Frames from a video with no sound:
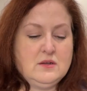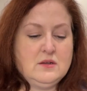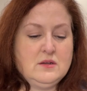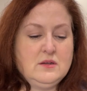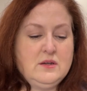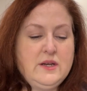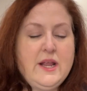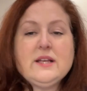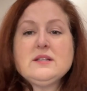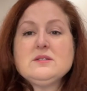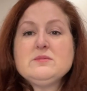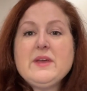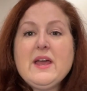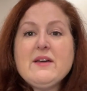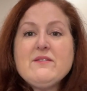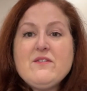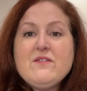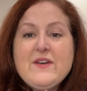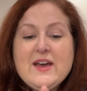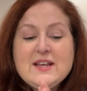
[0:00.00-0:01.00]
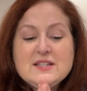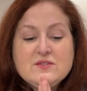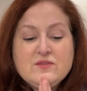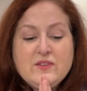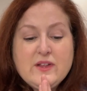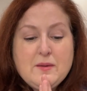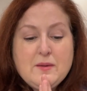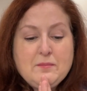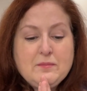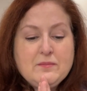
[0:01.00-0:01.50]
Next, we have a fast
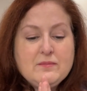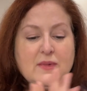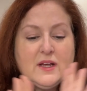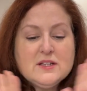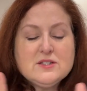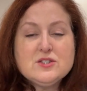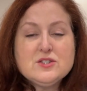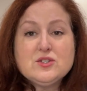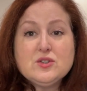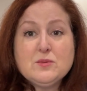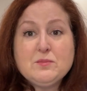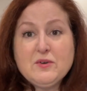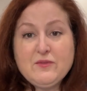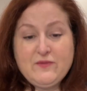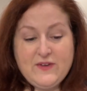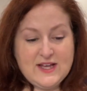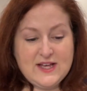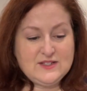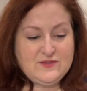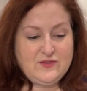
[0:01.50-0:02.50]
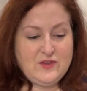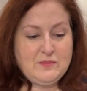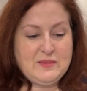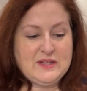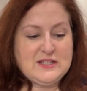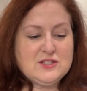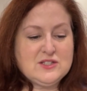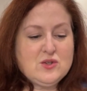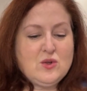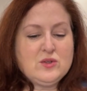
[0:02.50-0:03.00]
flip, a super fast flip.
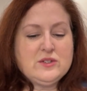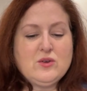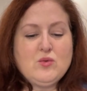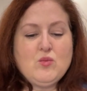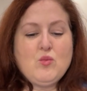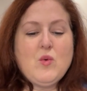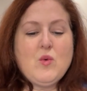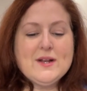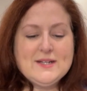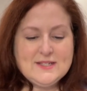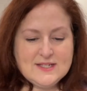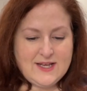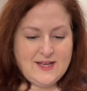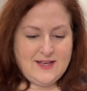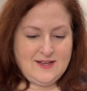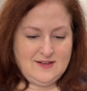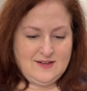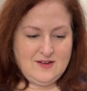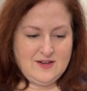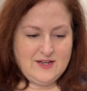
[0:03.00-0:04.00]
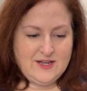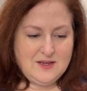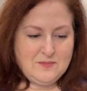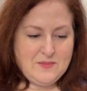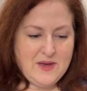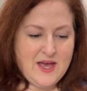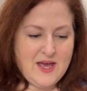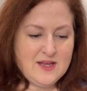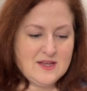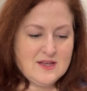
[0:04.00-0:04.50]
It sold in 1 day on
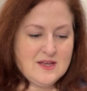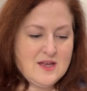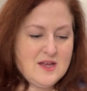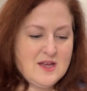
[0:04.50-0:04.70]
eBay.